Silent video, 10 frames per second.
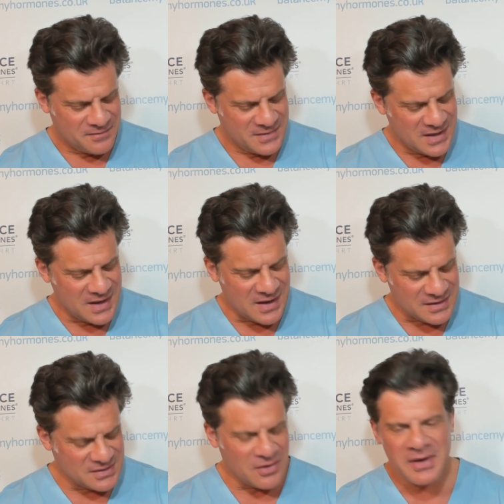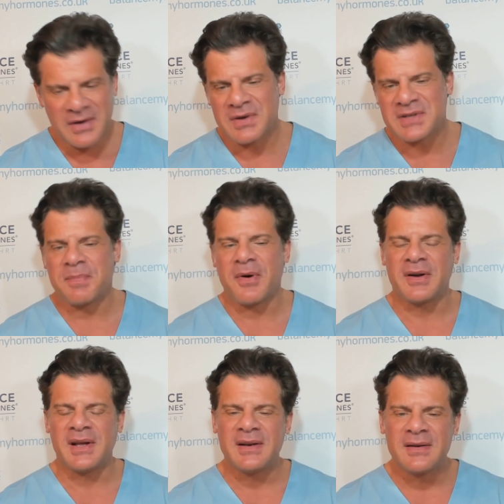Yeah, so increase the
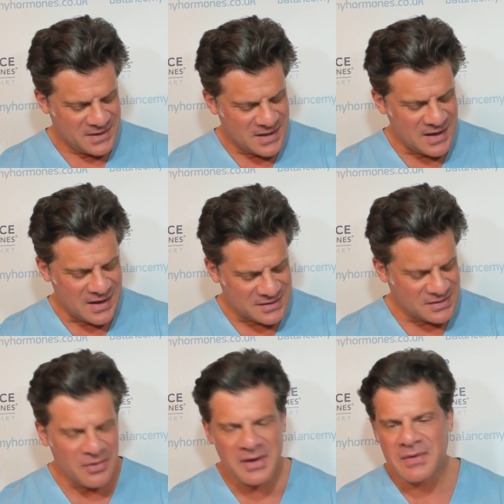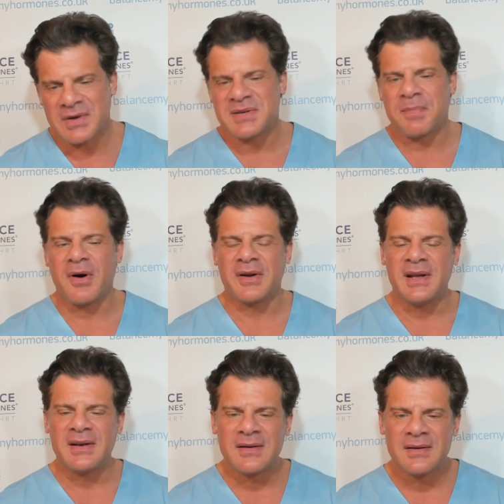protein. Yeah, so increase the
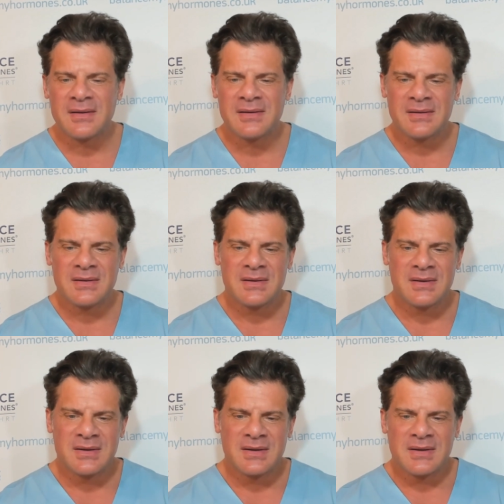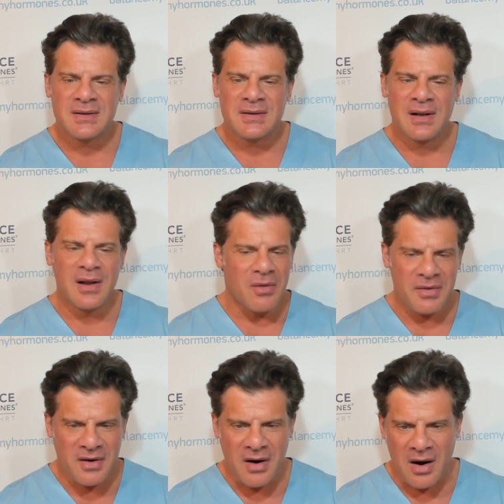protein. Lower
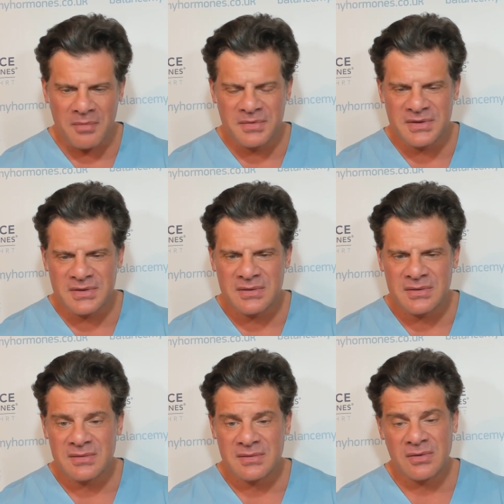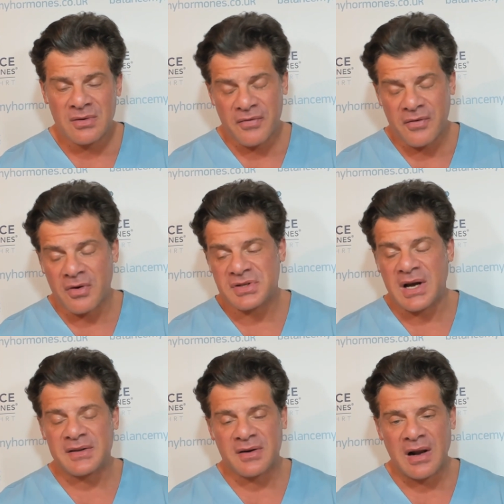the carbs, of course,
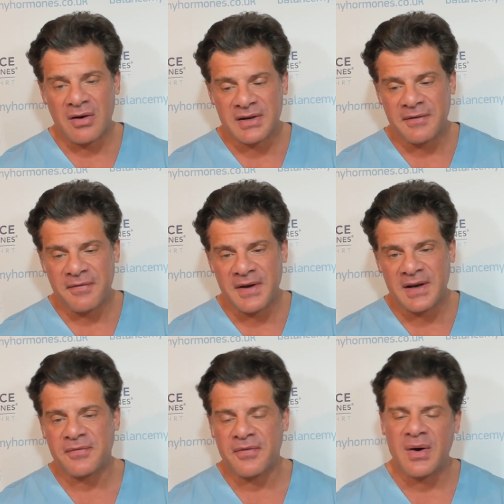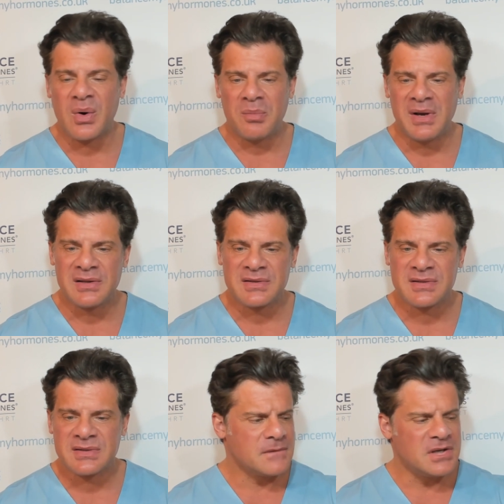under caloric deficit, frequent
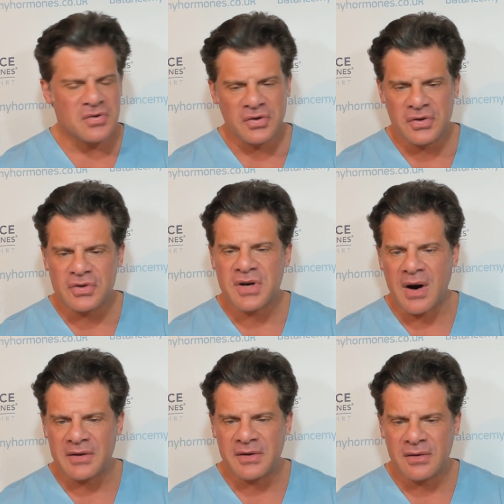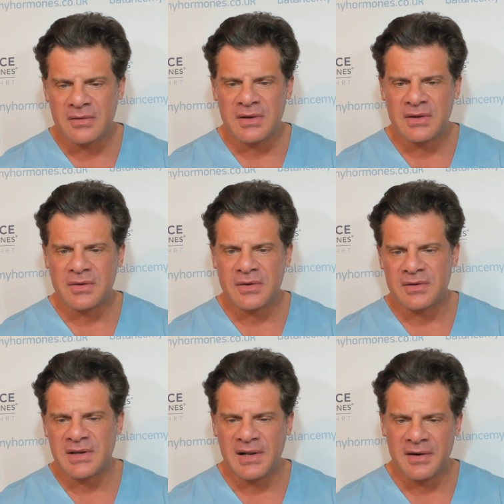meals, introduce cardio into your
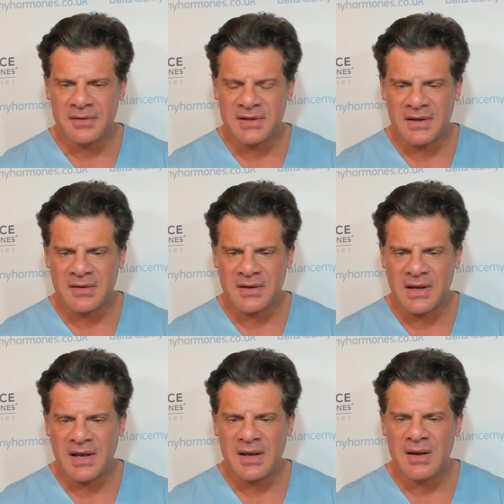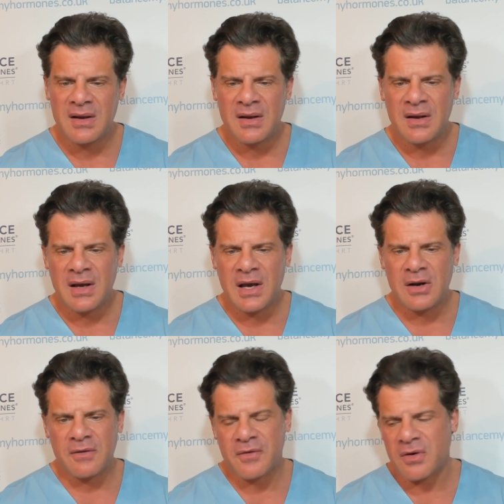daily routine, okay? And
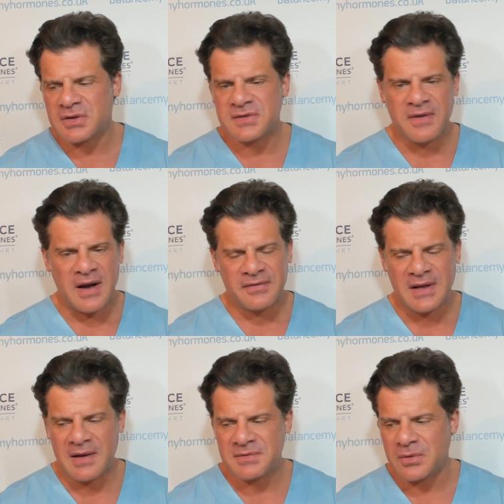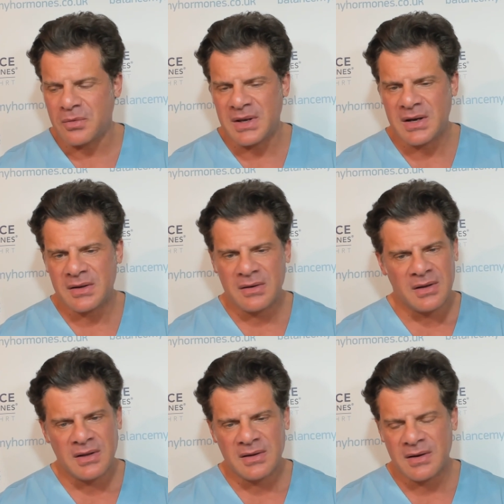of course, five times a week, you
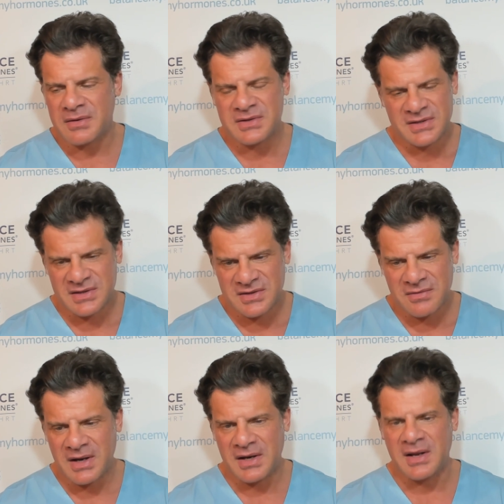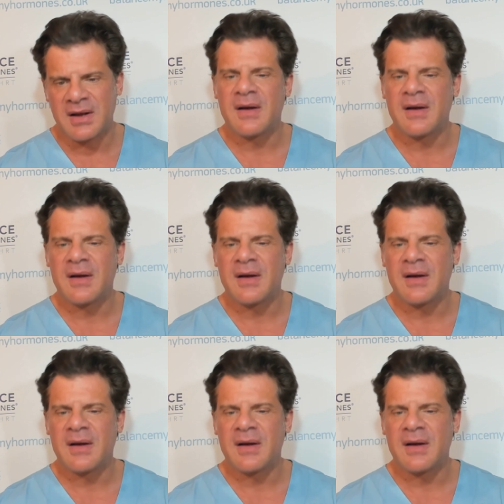need the resistance training